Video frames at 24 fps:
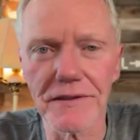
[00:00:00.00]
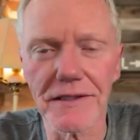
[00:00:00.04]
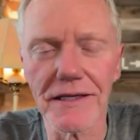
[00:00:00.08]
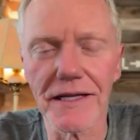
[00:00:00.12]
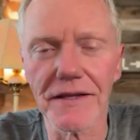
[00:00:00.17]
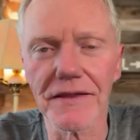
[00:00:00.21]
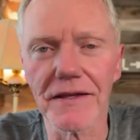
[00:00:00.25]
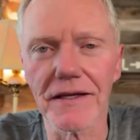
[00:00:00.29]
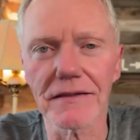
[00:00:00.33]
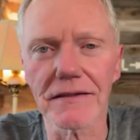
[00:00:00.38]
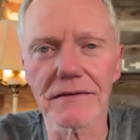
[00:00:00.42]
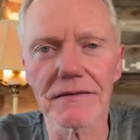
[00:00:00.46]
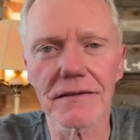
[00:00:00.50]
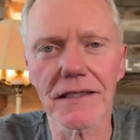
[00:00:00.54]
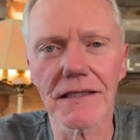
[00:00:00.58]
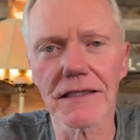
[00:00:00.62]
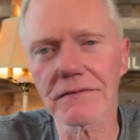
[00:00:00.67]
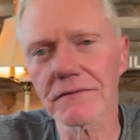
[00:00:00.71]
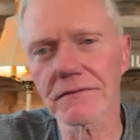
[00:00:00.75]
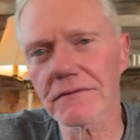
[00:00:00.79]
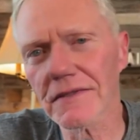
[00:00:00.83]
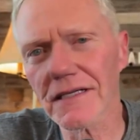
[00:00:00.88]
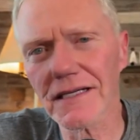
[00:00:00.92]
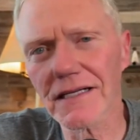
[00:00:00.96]
And I thought, I,
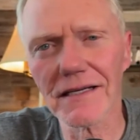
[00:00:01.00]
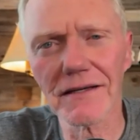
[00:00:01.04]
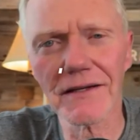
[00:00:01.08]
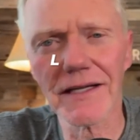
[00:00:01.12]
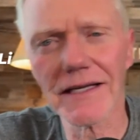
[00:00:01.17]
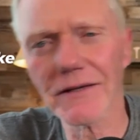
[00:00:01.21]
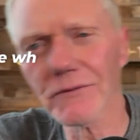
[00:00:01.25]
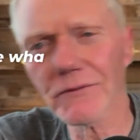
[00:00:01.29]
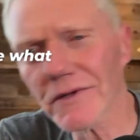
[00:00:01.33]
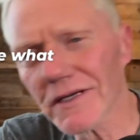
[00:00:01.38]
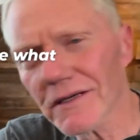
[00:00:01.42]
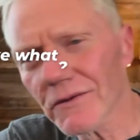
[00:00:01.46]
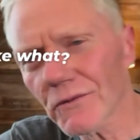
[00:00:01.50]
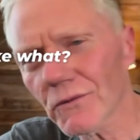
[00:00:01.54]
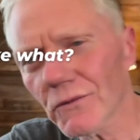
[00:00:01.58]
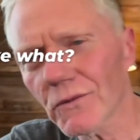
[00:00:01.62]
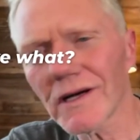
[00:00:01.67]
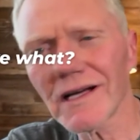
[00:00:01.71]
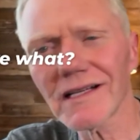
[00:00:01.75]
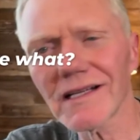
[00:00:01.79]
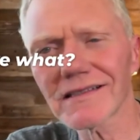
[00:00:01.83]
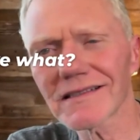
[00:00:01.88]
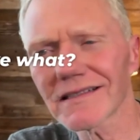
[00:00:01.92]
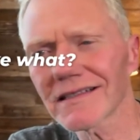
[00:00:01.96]
I, like, what?
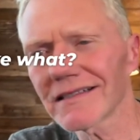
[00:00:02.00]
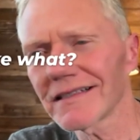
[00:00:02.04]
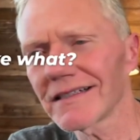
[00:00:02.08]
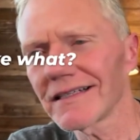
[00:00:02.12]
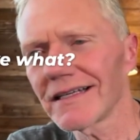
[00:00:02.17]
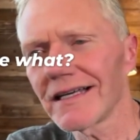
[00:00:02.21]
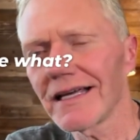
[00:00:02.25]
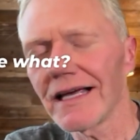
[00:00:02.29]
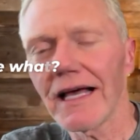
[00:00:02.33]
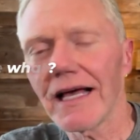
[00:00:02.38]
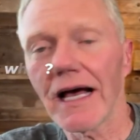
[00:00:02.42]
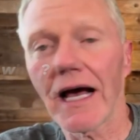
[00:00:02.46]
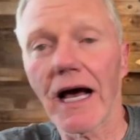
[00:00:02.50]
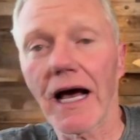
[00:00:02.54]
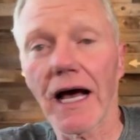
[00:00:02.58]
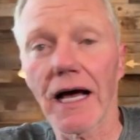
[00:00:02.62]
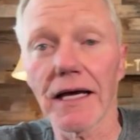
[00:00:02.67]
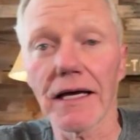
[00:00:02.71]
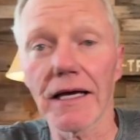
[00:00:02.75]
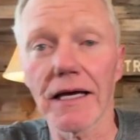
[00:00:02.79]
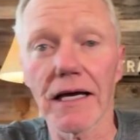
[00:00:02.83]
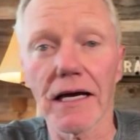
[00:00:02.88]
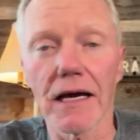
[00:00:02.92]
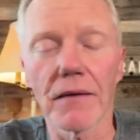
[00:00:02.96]
What?
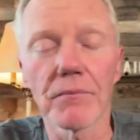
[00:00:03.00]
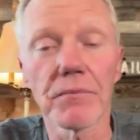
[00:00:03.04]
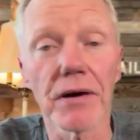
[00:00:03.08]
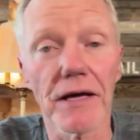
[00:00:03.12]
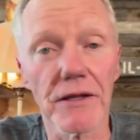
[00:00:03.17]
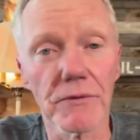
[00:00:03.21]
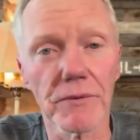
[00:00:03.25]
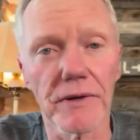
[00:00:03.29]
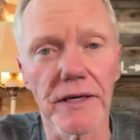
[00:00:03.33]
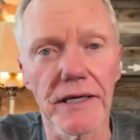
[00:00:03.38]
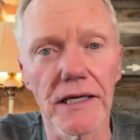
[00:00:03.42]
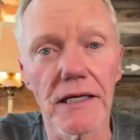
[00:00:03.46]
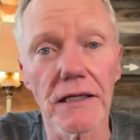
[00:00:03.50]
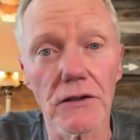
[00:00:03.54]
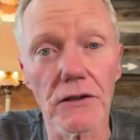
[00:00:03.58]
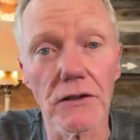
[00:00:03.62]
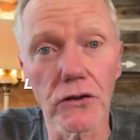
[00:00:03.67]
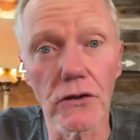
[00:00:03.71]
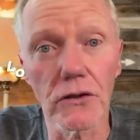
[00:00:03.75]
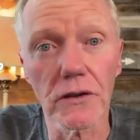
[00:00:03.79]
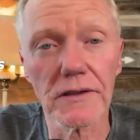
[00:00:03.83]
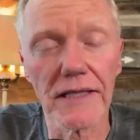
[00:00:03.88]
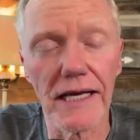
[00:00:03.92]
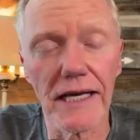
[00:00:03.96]
by the way, it
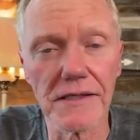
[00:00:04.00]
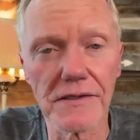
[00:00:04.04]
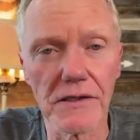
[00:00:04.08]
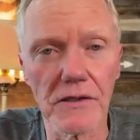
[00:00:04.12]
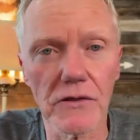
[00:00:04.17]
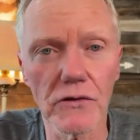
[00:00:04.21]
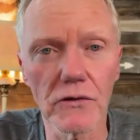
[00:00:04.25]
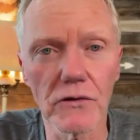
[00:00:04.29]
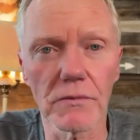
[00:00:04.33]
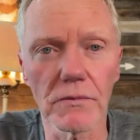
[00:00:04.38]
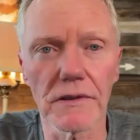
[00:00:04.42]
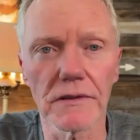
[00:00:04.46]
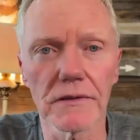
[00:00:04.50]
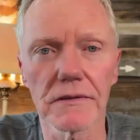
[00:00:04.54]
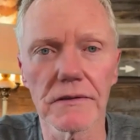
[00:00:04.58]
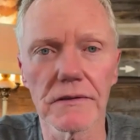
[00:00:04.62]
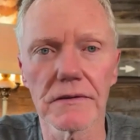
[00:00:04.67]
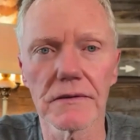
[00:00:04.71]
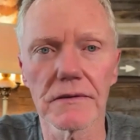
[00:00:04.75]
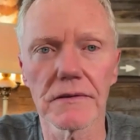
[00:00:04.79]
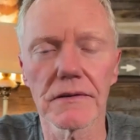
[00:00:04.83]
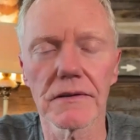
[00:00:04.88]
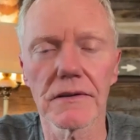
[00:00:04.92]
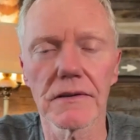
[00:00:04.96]
looked as a human.
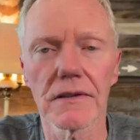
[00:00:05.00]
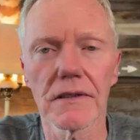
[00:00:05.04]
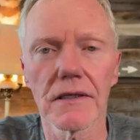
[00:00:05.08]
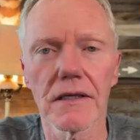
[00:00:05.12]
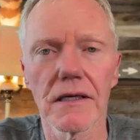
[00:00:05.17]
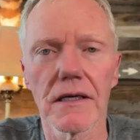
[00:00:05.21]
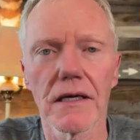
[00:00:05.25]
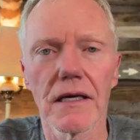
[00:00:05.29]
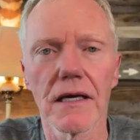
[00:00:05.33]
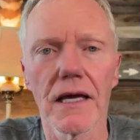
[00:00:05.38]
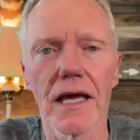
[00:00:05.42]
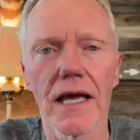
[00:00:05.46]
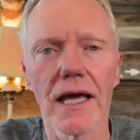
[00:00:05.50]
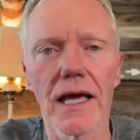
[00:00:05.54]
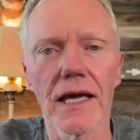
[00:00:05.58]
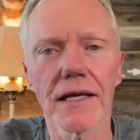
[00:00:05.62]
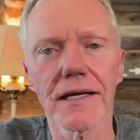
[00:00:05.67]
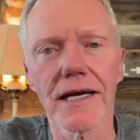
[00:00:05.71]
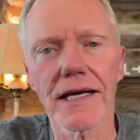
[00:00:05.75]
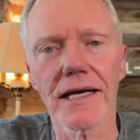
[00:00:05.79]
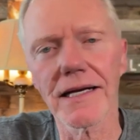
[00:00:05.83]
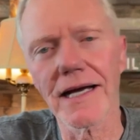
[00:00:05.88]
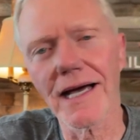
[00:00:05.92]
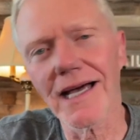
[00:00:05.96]
Right. And,
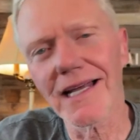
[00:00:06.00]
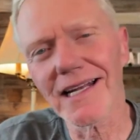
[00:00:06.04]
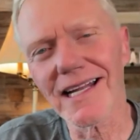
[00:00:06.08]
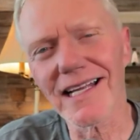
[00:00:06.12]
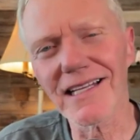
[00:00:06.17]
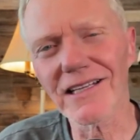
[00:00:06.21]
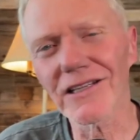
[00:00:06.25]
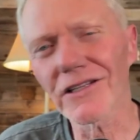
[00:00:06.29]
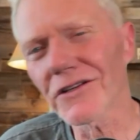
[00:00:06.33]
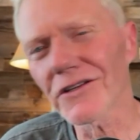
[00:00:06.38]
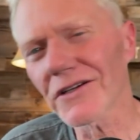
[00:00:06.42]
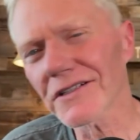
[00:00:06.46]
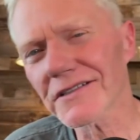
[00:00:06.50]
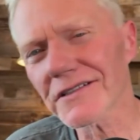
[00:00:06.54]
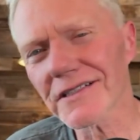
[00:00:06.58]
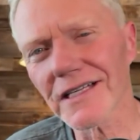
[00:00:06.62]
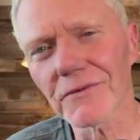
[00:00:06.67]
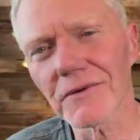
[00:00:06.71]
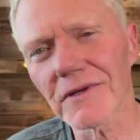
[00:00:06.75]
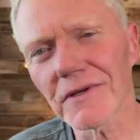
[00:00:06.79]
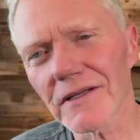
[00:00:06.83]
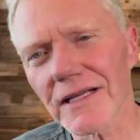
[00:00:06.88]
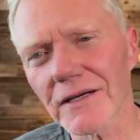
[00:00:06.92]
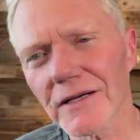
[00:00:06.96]
and, and I looked and
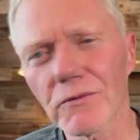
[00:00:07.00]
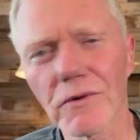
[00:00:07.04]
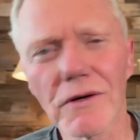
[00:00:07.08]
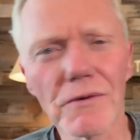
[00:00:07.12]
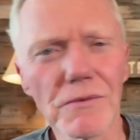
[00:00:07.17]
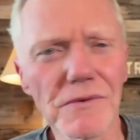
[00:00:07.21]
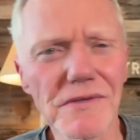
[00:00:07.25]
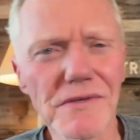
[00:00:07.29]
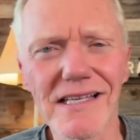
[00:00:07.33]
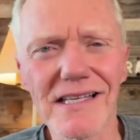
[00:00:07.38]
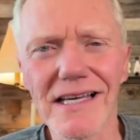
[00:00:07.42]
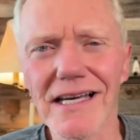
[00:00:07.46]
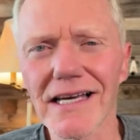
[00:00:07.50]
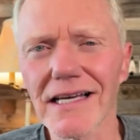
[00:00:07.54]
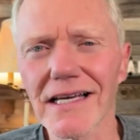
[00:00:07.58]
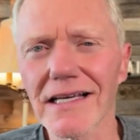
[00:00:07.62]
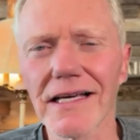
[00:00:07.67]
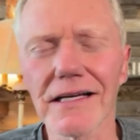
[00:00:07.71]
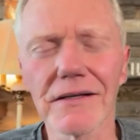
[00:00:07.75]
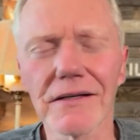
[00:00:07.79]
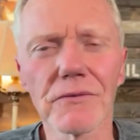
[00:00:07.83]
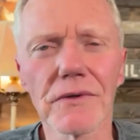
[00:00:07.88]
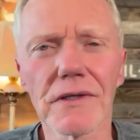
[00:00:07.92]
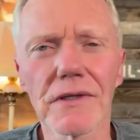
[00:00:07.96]
went like, what was that?
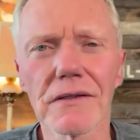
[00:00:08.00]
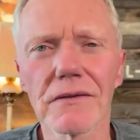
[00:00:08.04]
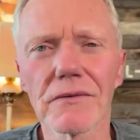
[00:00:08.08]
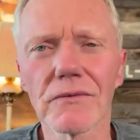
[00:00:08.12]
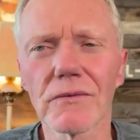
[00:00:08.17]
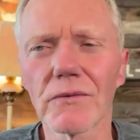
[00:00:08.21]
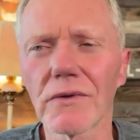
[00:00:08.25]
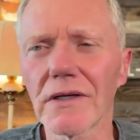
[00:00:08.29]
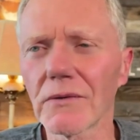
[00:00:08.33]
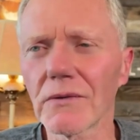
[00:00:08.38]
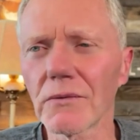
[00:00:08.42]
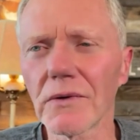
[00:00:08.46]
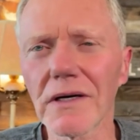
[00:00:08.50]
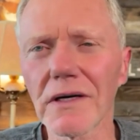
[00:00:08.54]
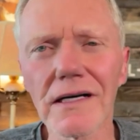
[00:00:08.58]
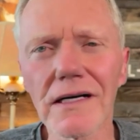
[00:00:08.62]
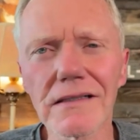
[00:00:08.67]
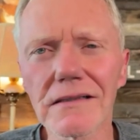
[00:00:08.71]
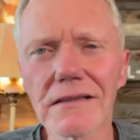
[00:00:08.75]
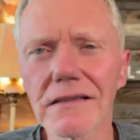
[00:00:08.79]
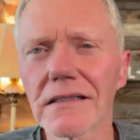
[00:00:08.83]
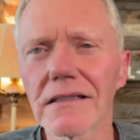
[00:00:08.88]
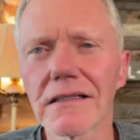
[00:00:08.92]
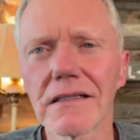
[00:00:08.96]
Like, what, what,
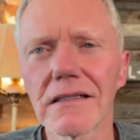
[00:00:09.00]
what?